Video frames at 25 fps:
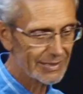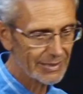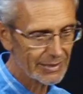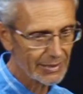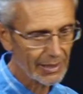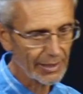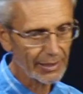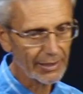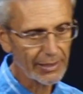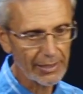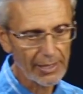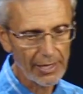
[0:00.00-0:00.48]

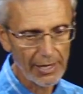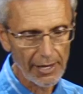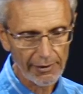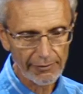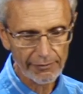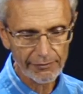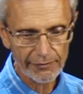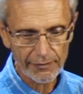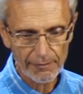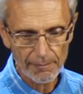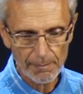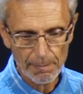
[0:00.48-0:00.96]
not
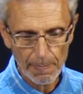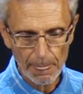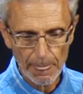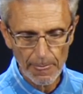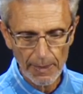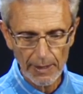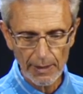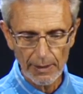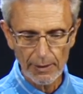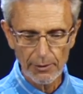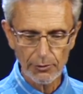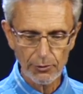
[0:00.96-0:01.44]
enough.
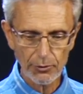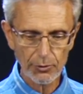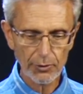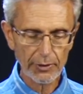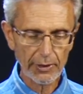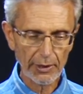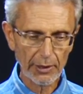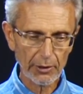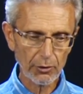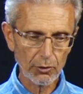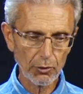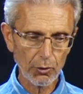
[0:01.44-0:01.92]
You
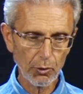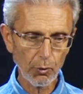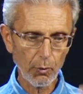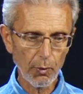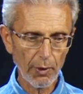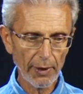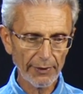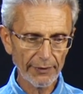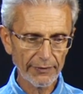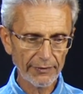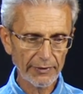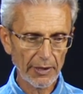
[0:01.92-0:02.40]
can go
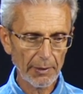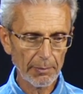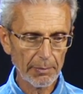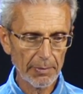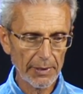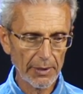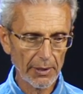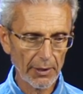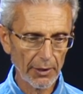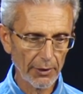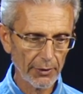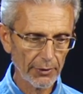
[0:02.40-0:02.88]
one step
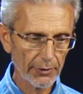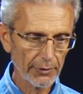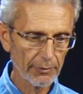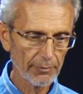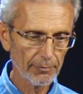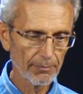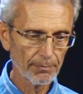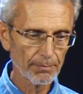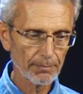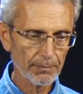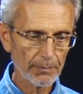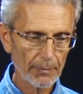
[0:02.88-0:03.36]
beyond.
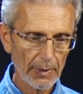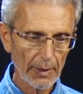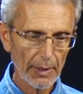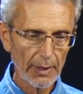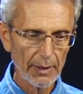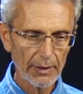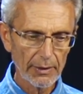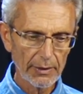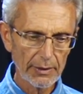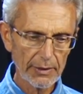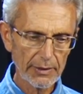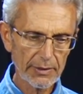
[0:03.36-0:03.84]

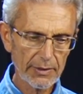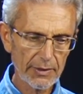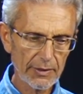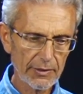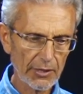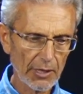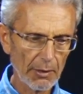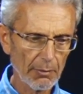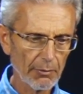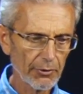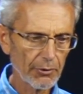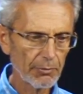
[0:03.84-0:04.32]
This is
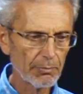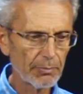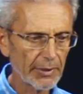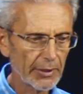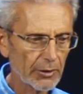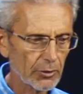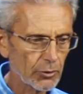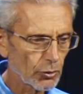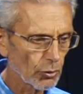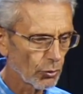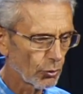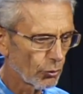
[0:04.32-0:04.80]
some of the
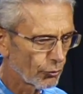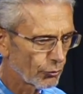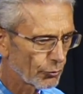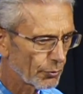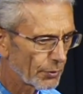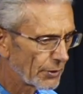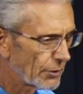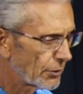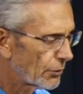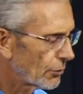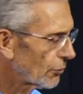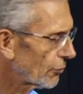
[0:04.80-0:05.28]
big tools
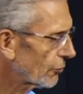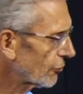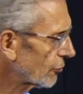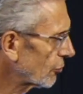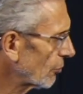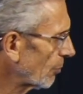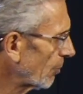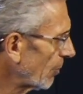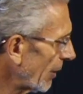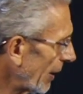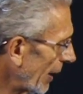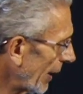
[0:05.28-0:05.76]
we use to
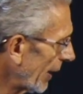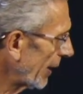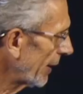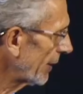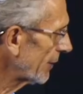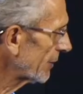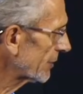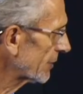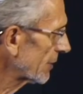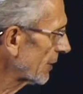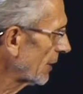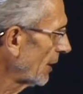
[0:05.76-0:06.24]

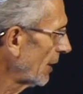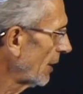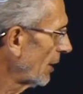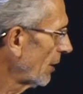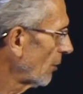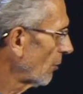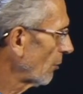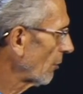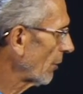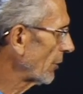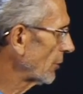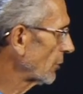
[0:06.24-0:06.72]
plant.
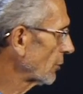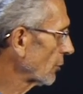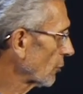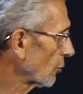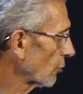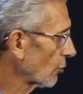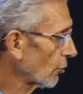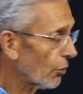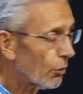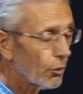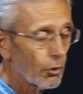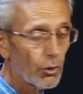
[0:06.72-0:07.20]
When you
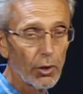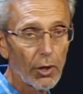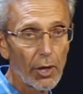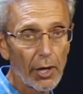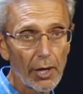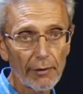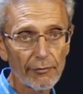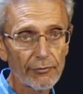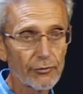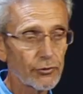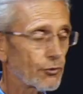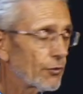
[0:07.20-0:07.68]
grow a lot
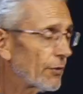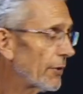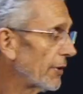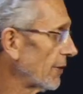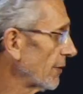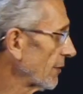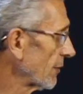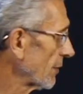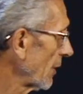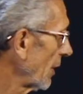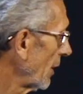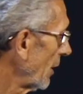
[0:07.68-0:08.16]
of
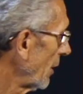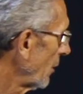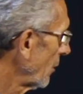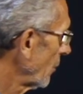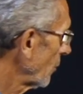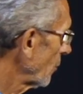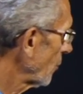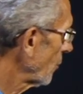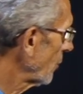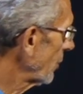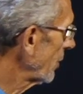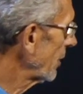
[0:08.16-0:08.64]
trees,
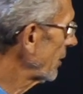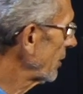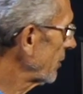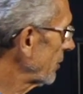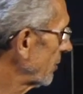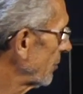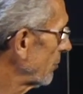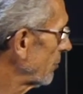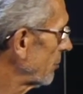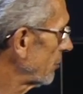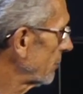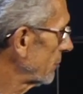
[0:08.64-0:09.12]

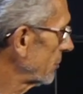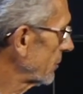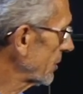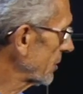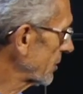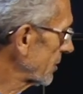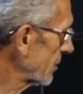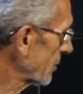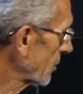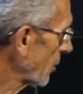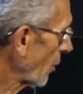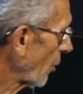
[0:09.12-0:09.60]

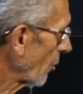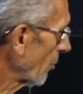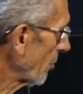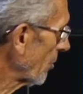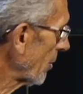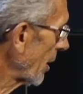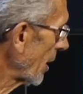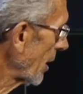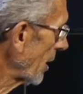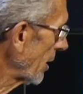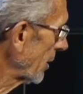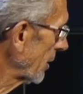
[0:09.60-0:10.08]
this is
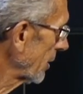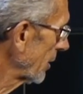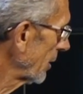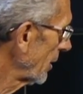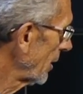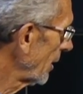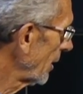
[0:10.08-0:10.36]
homemade